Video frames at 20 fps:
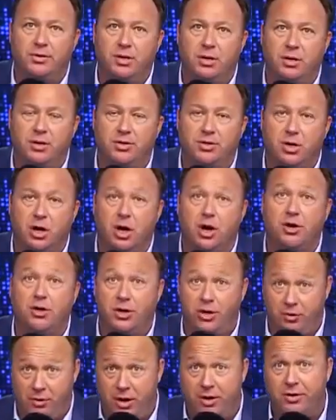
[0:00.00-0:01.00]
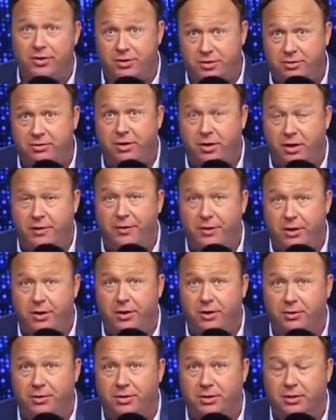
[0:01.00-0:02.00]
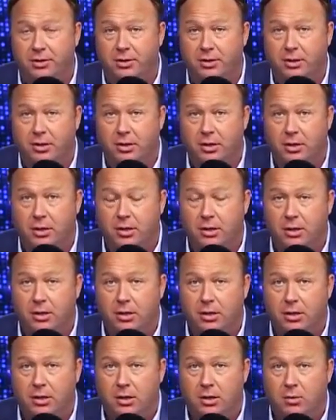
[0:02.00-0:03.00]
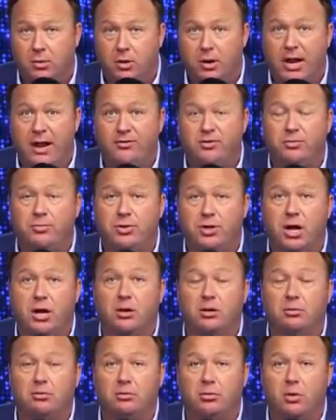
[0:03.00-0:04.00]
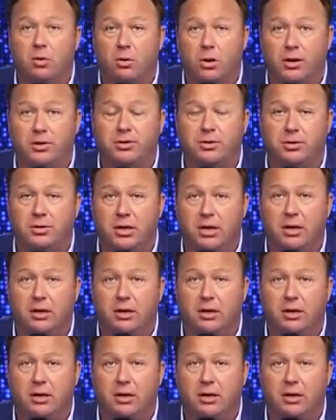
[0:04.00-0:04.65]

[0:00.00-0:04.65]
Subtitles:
and concerned. You notice they're in the news. We're going to have some Chuck Norris